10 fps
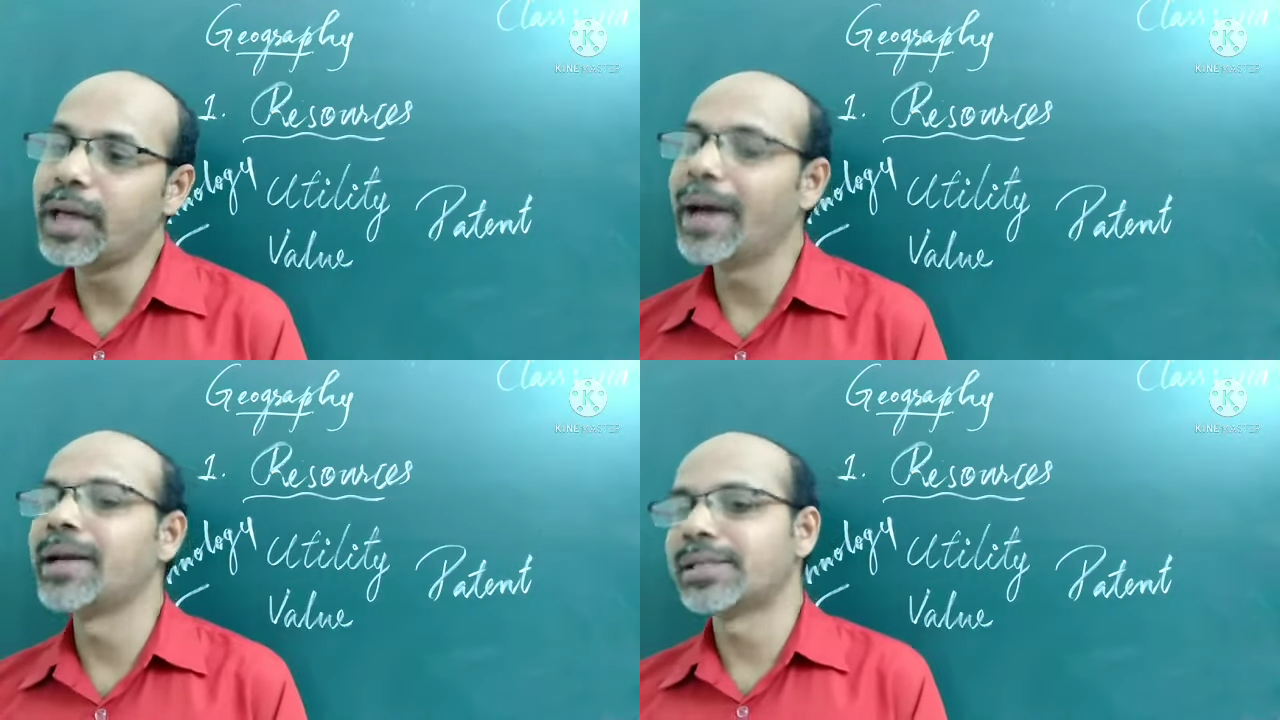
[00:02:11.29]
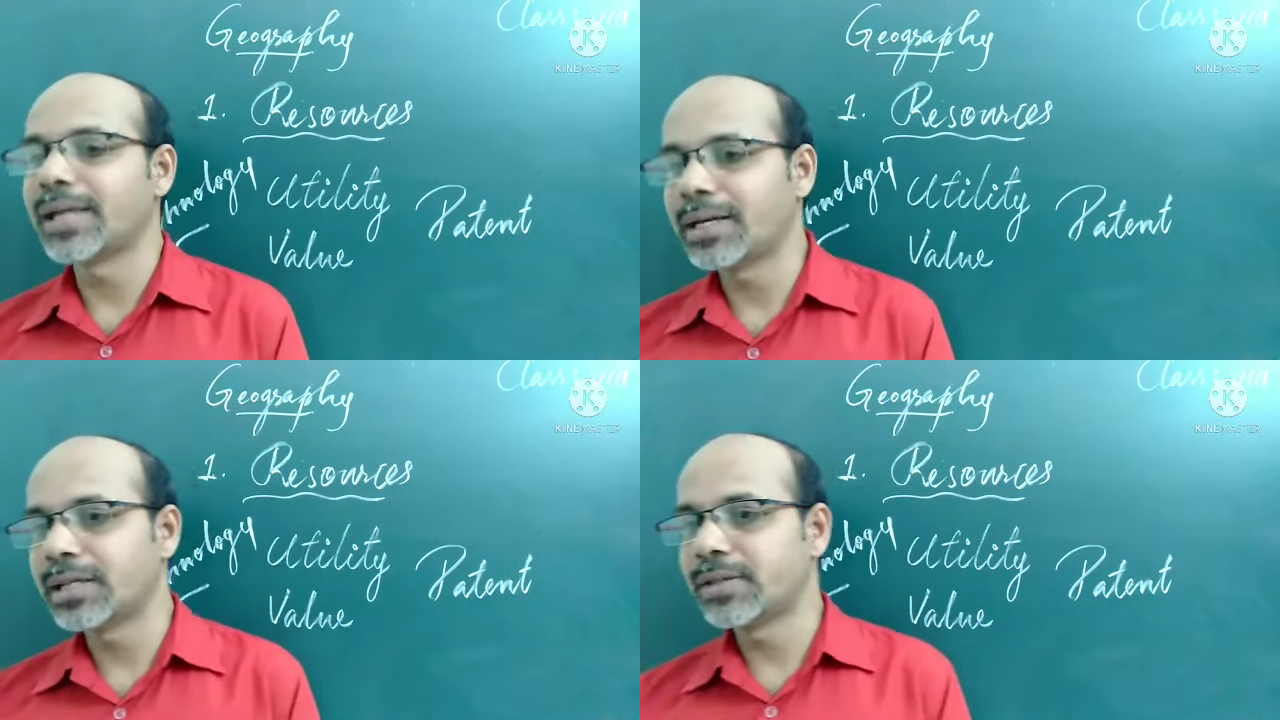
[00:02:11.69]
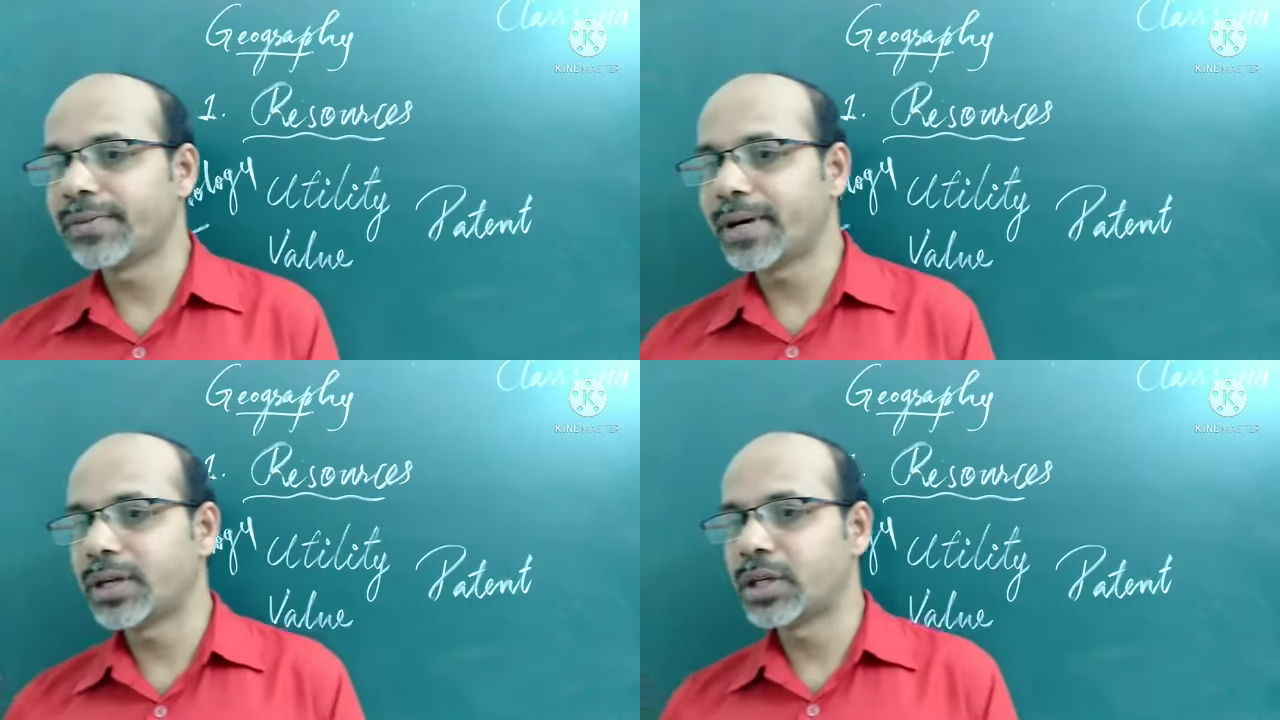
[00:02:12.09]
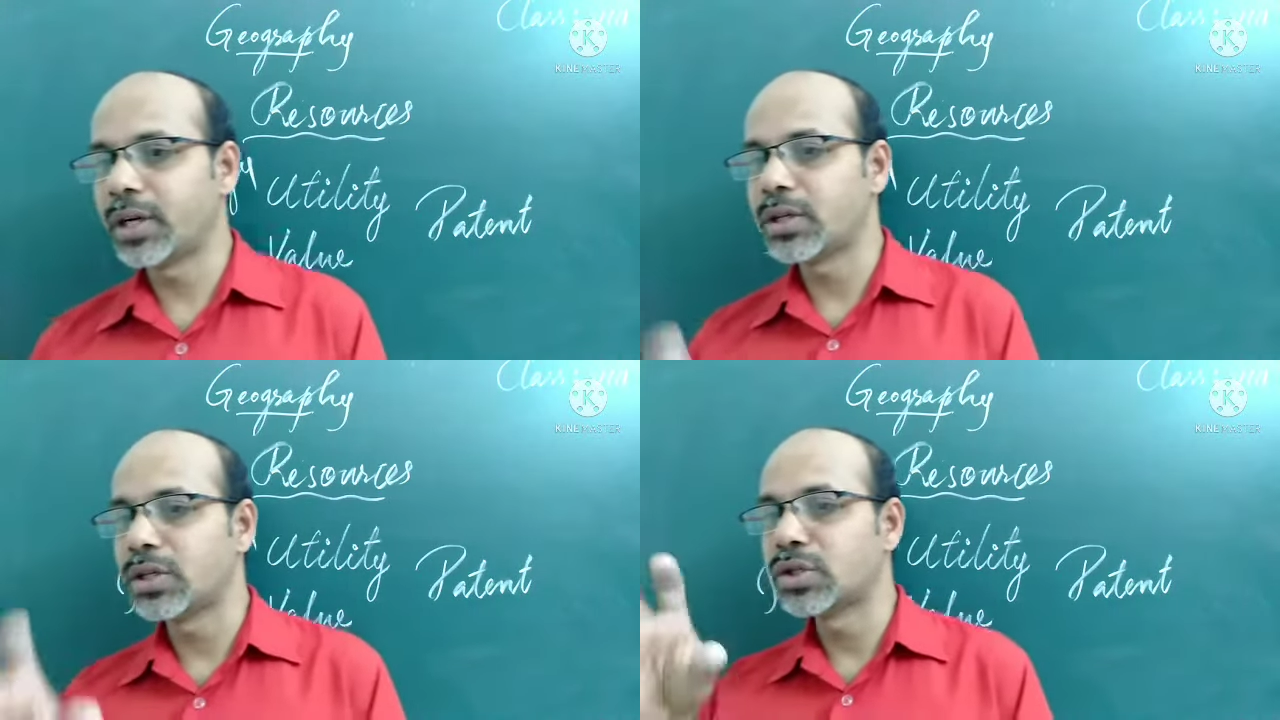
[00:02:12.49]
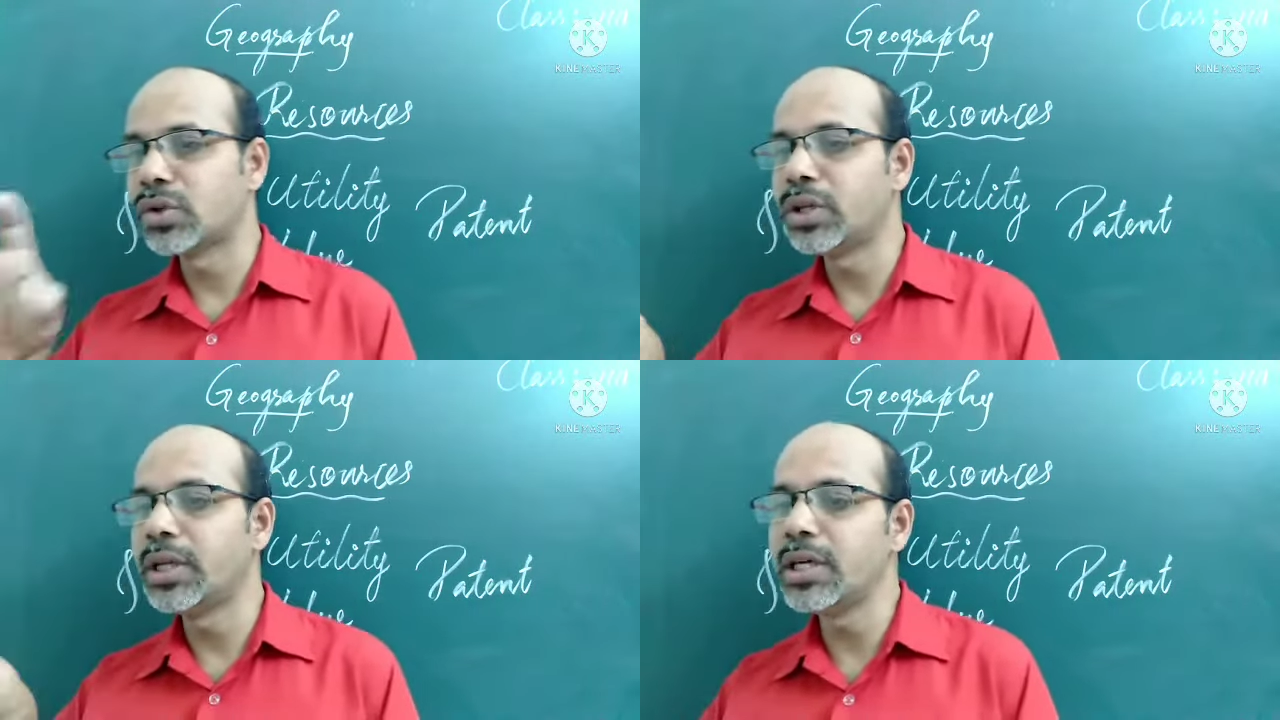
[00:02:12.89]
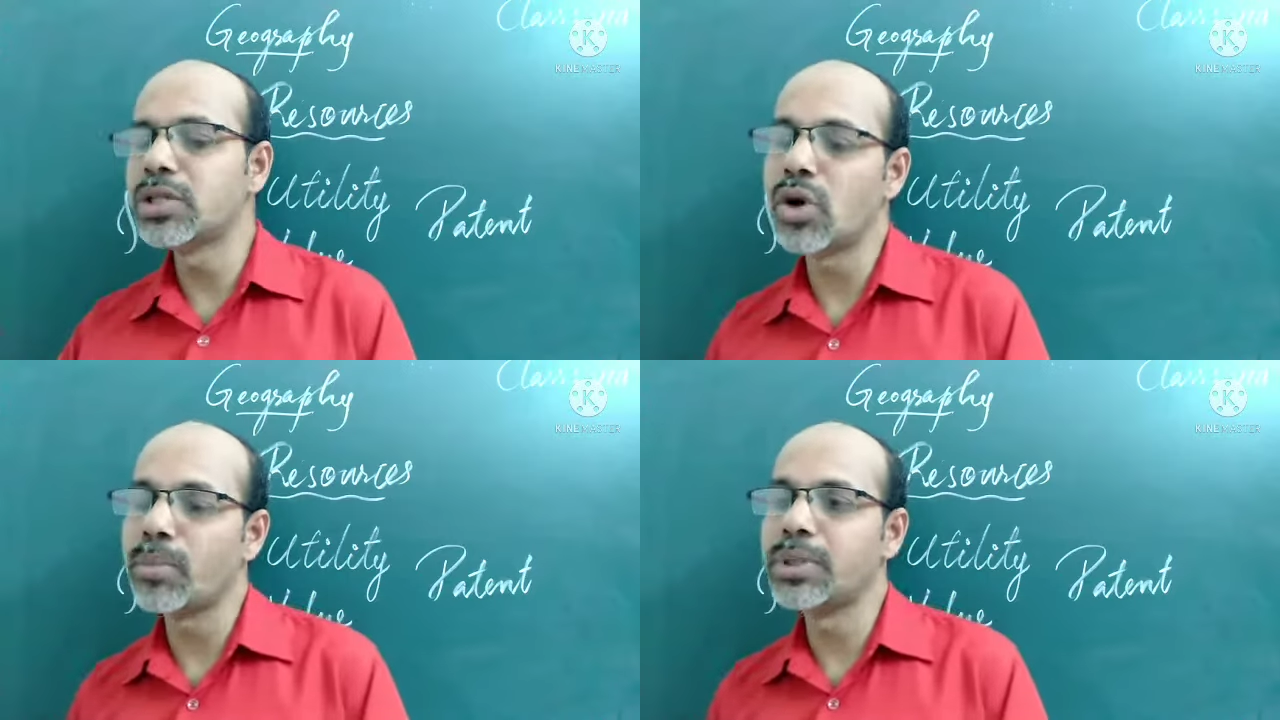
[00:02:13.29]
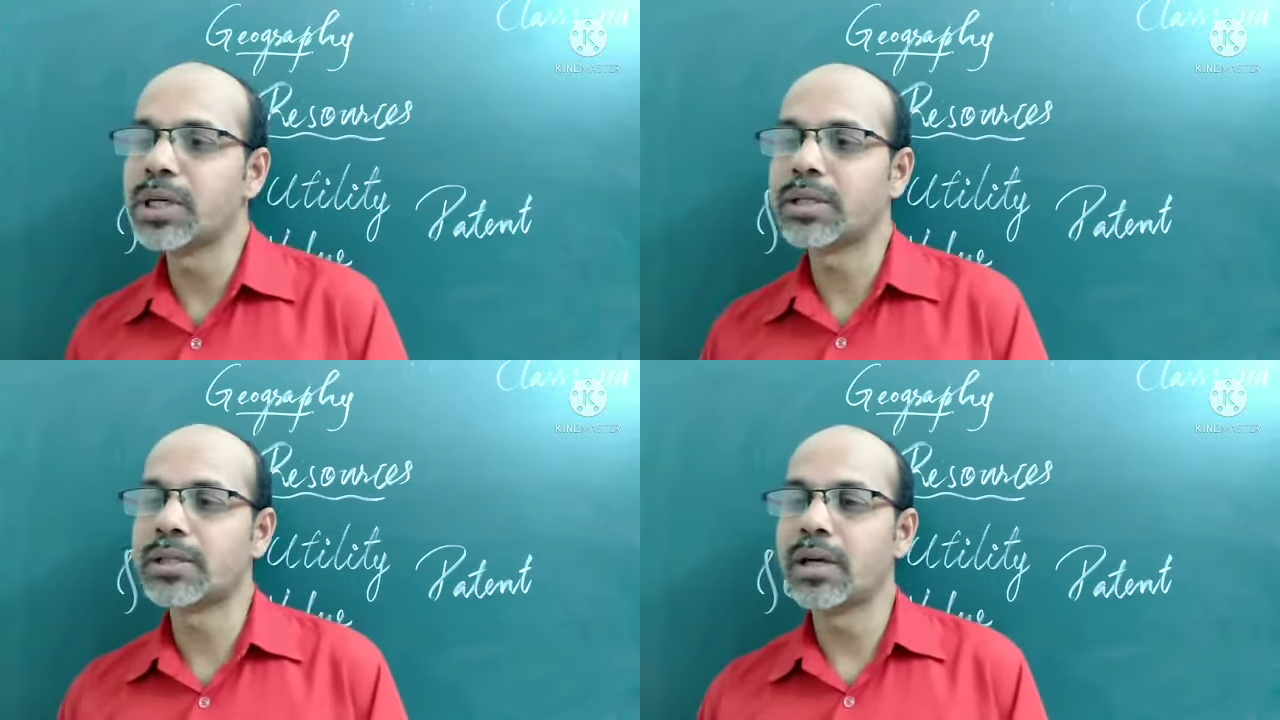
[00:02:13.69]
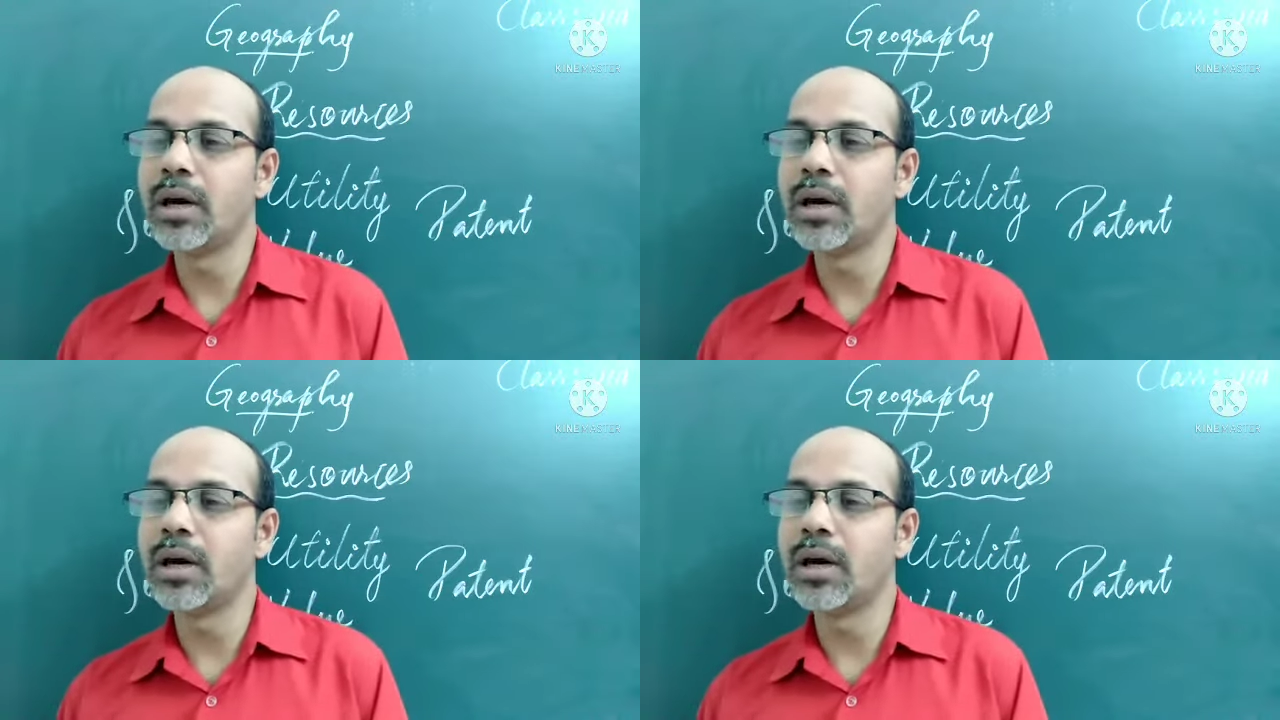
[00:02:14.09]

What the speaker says: and satisfaction. So these objects